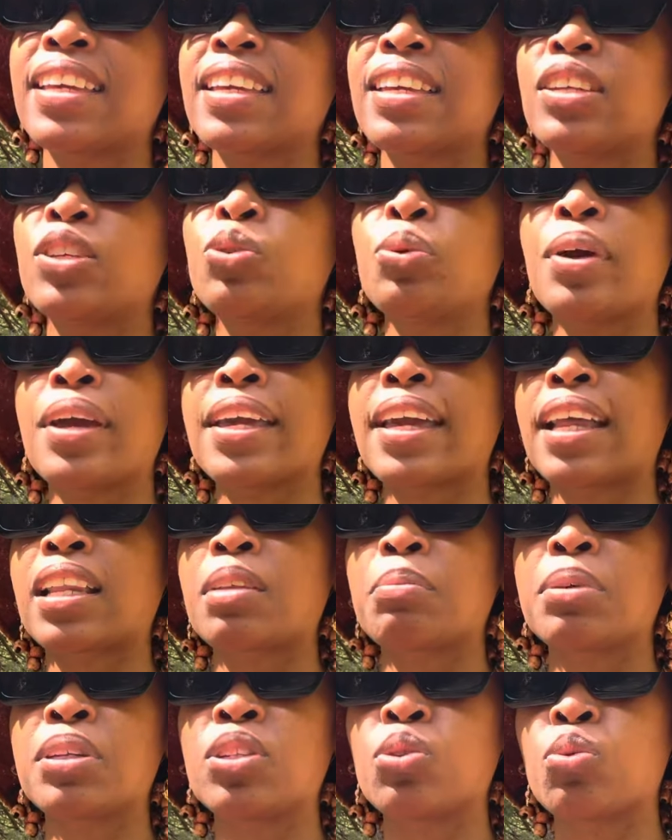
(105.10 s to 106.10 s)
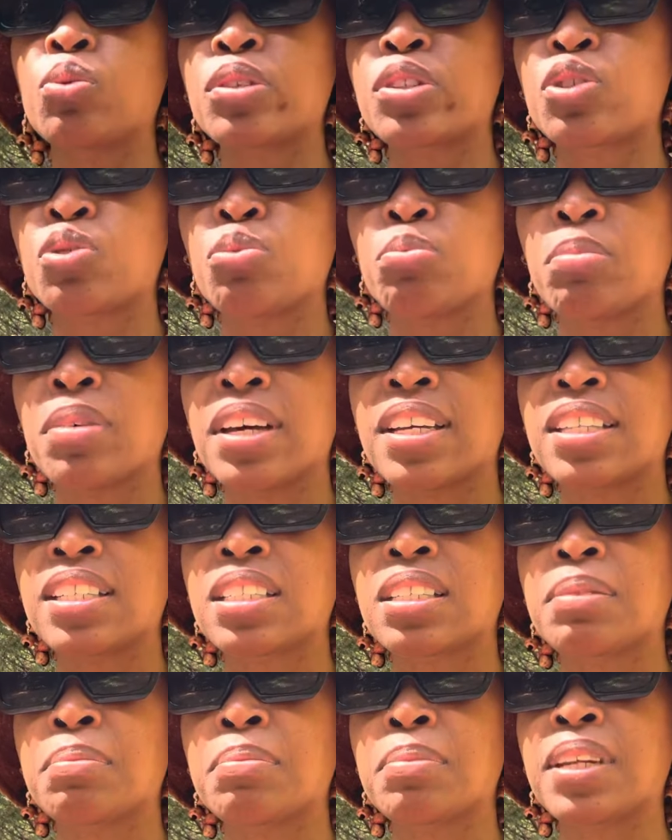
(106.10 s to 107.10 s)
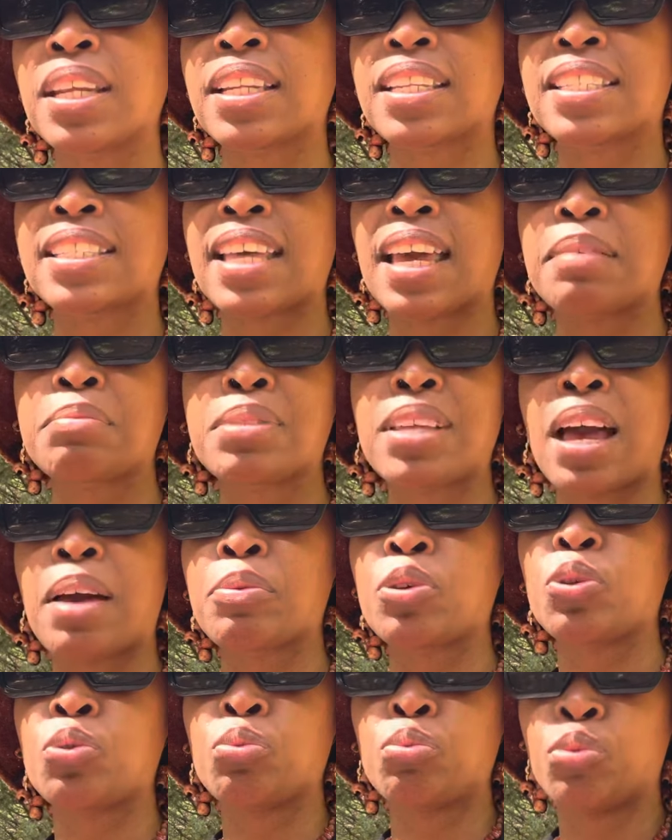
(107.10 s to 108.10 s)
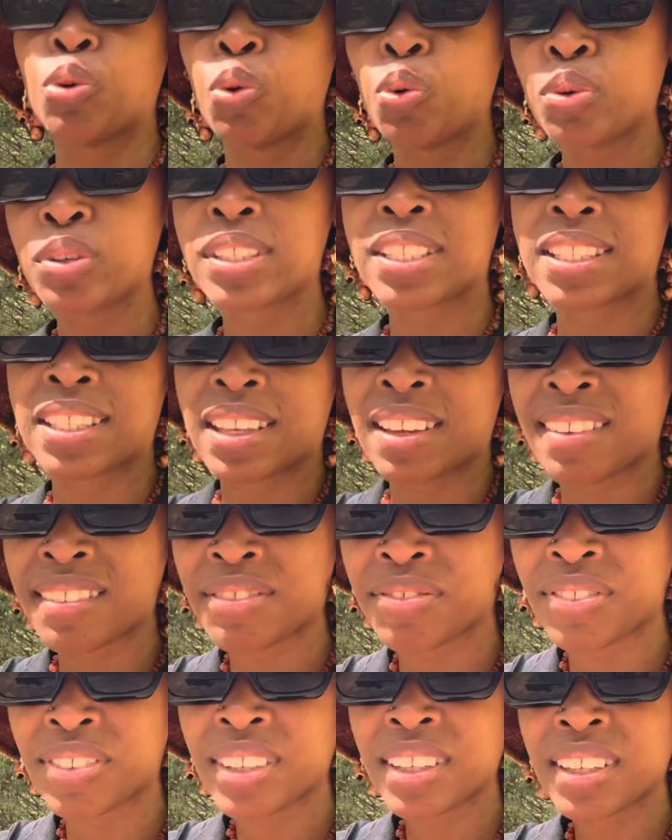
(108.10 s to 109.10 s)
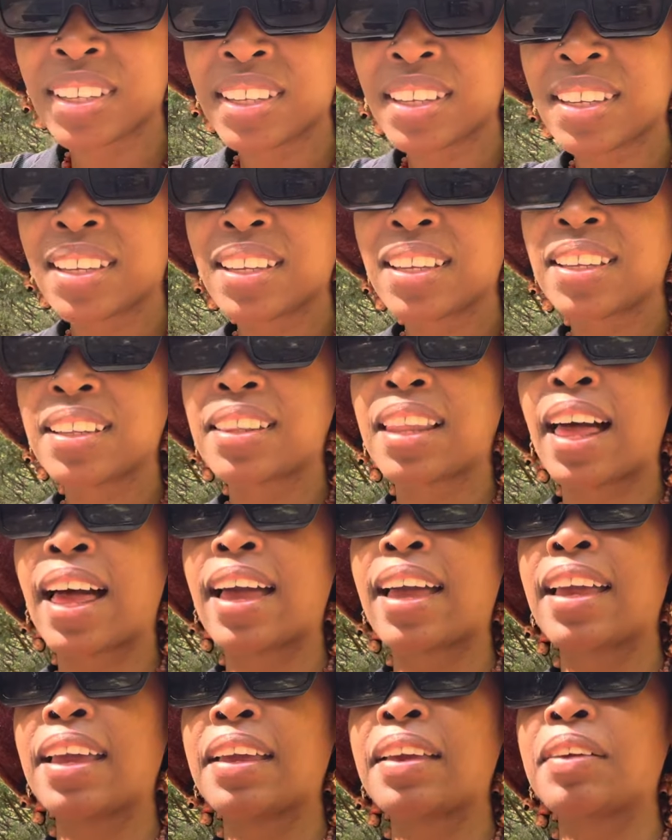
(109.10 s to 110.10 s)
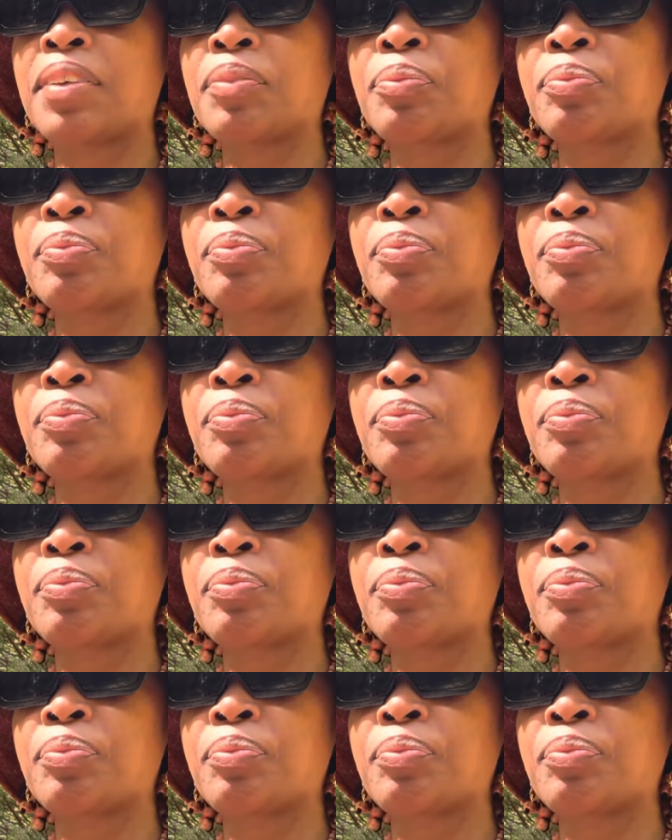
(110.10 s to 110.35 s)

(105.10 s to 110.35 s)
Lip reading: you ain't got to be doing too much, but at the same time you doing stuff, like,